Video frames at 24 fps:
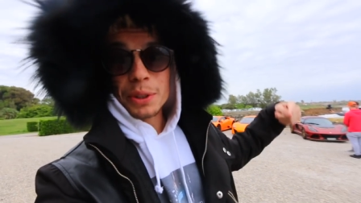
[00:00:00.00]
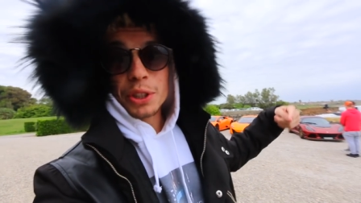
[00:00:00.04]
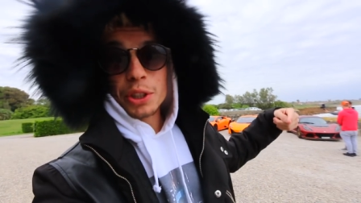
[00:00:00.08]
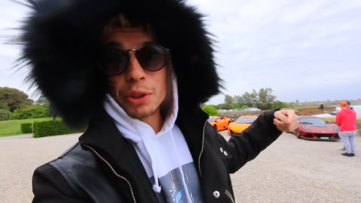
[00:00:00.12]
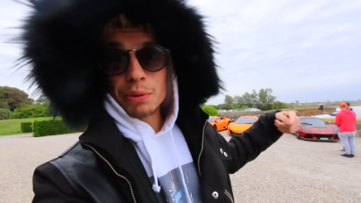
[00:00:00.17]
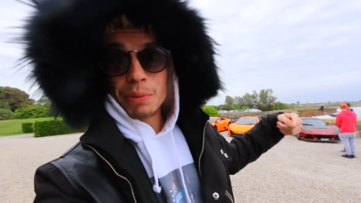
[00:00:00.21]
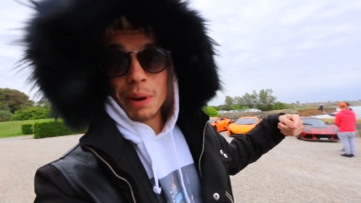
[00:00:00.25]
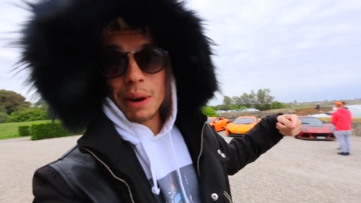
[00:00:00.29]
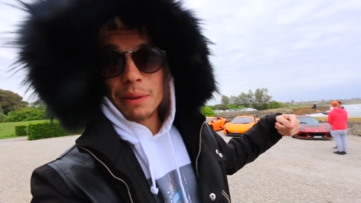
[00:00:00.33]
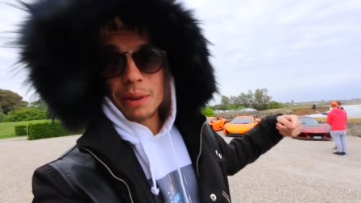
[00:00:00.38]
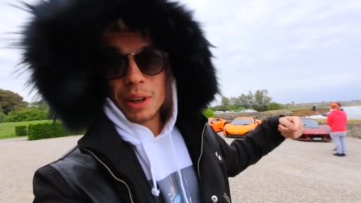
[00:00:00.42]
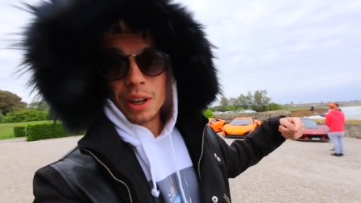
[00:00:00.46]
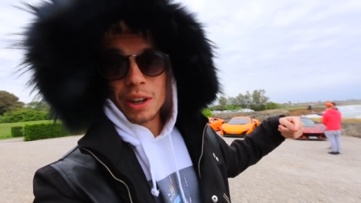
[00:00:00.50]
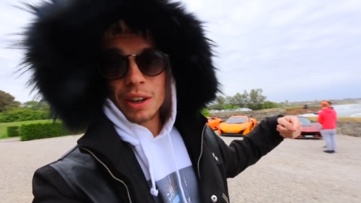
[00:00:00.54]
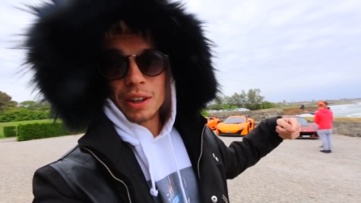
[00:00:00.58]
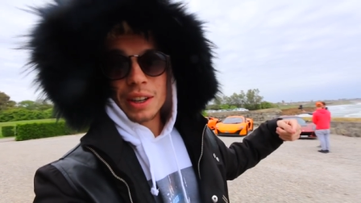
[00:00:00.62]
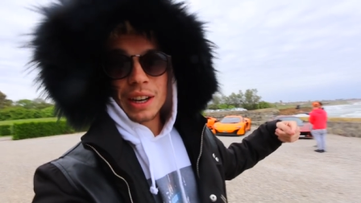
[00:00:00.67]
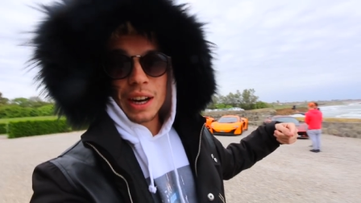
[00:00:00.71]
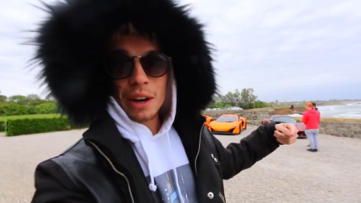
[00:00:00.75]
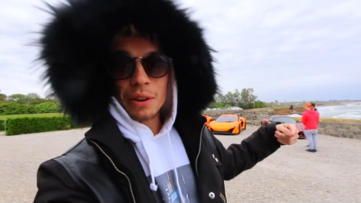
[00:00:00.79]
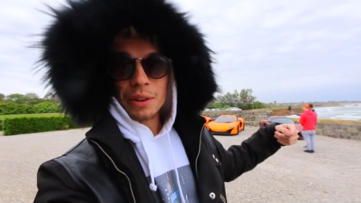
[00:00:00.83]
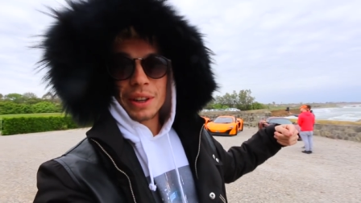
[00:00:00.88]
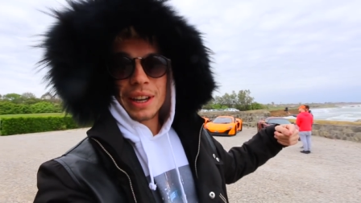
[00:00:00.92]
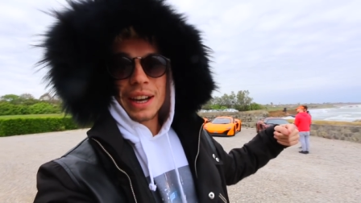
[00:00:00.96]
which is where we are
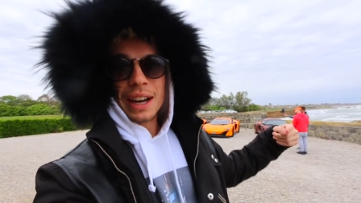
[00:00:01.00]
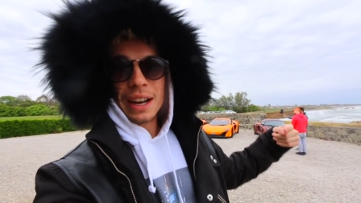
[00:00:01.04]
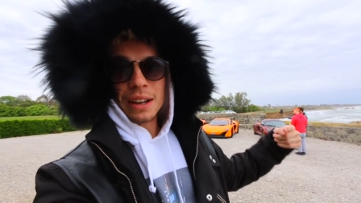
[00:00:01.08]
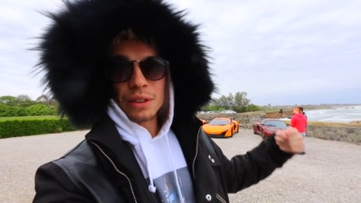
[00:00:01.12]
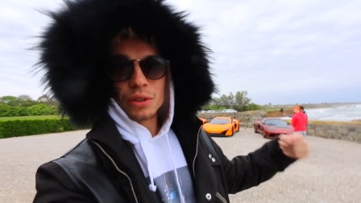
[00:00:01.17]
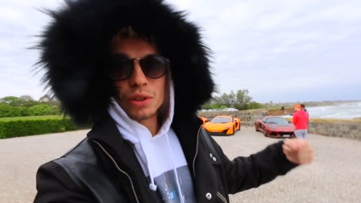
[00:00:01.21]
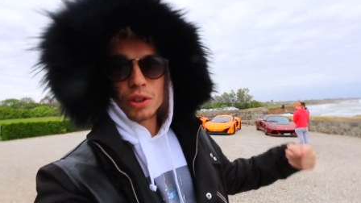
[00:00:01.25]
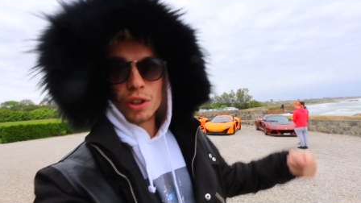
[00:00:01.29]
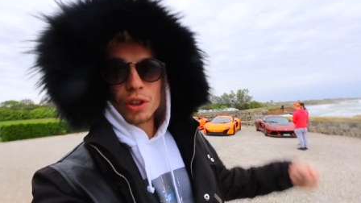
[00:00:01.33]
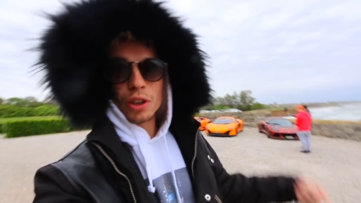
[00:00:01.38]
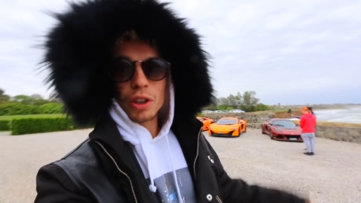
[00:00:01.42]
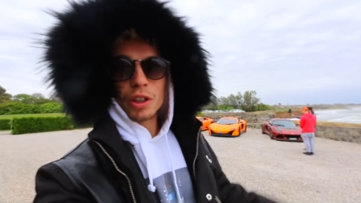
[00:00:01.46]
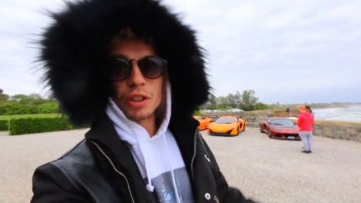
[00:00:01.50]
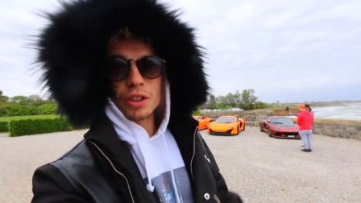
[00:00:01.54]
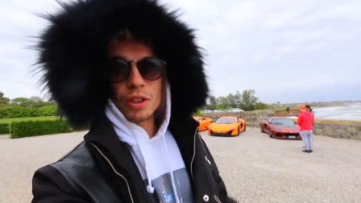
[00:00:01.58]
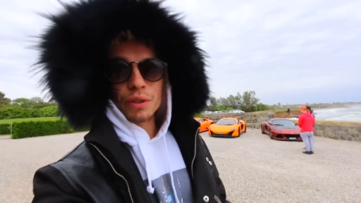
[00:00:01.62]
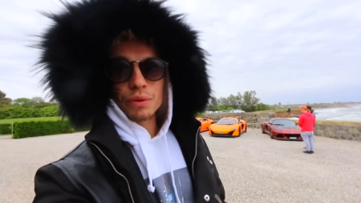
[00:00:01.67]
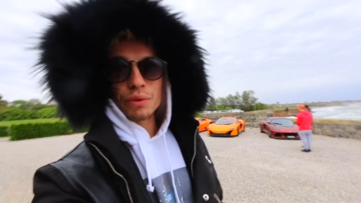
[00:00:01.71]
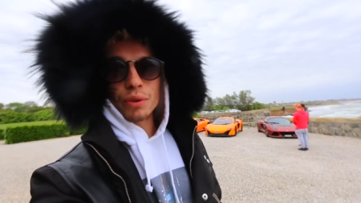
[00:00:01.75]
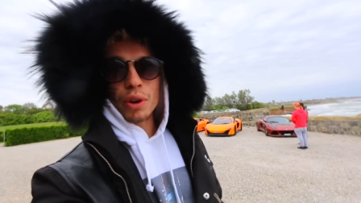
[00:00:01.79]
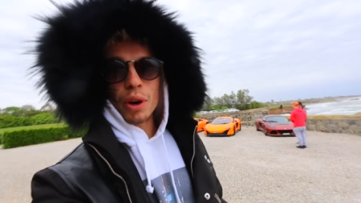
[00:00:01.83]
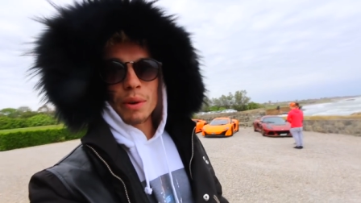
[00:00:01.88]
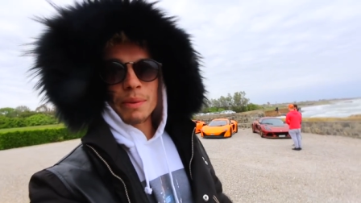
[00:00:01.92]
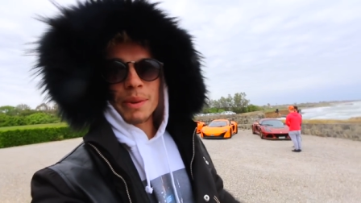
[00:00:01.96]
now, on the outskirts
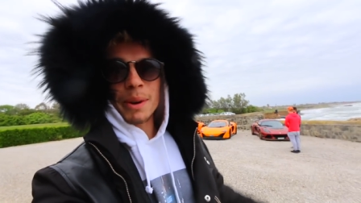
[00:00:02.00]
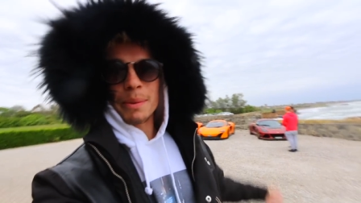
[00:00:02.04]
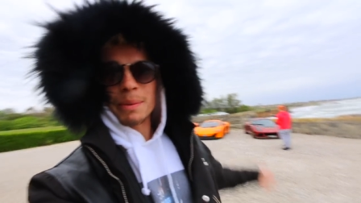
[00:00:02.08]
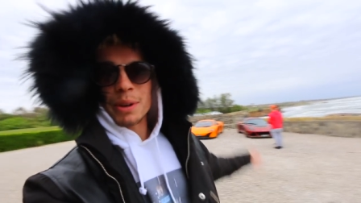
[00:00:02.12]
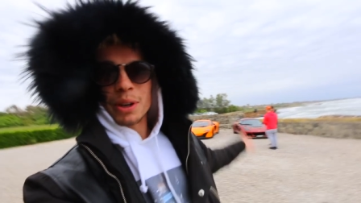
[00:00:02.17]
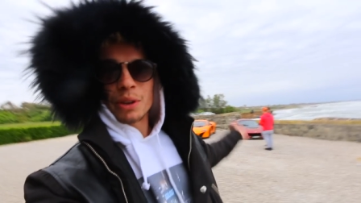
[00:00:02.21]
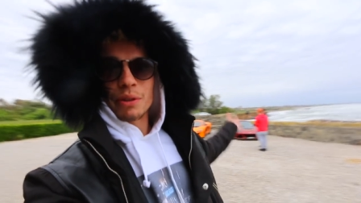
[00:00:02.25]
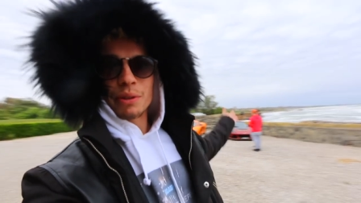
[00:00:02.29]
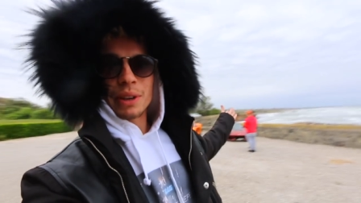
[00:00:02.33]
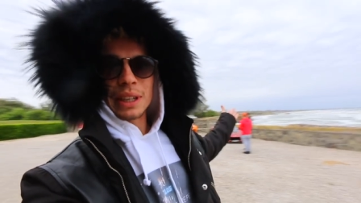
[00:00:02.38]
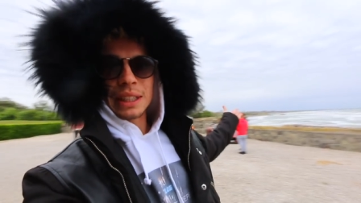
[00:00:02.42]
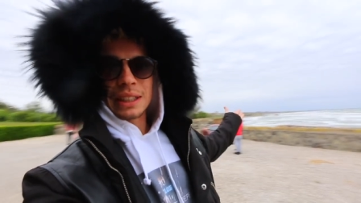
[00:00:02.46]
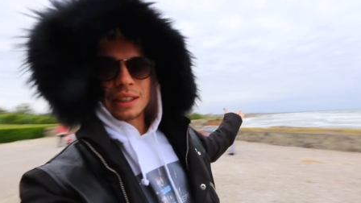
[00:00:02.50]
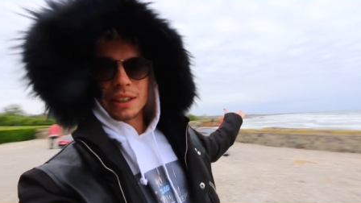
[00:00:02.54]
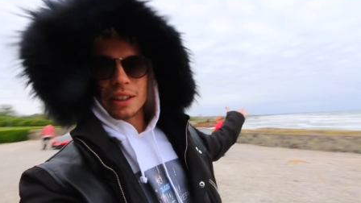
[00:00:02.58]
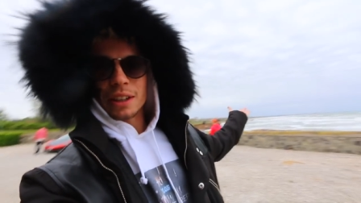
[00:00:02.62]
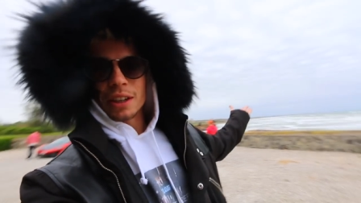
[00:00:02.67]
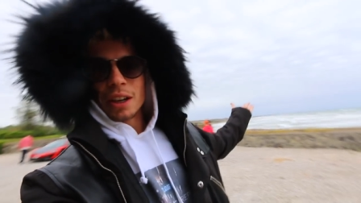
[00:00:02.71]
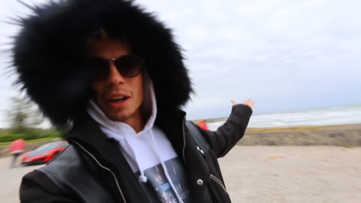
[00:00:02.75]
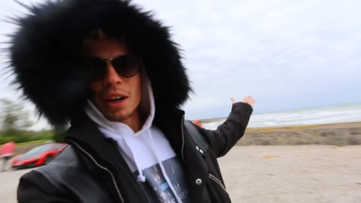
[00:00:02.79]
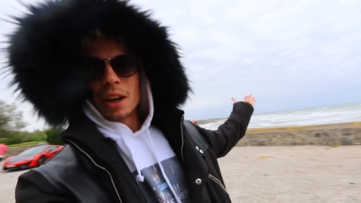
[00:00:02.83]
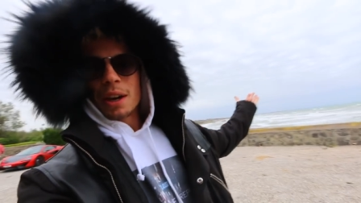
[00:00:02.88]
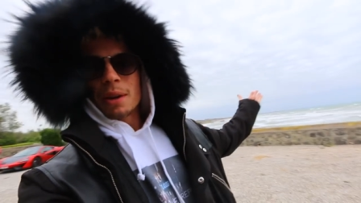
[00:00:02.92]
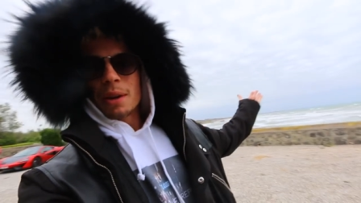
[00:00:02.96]
of Rome. We've been greeted